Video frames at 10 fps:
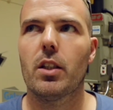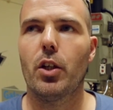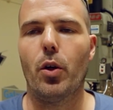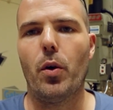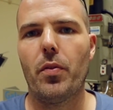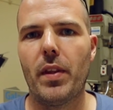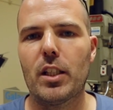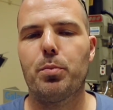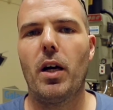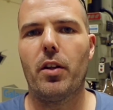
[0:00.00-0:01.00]
you know,
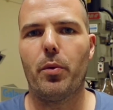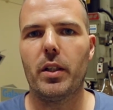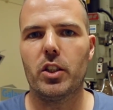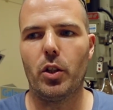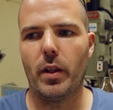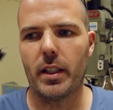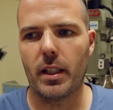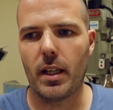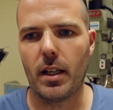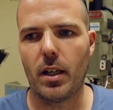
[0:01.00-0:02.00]
that's part of the reason you're like,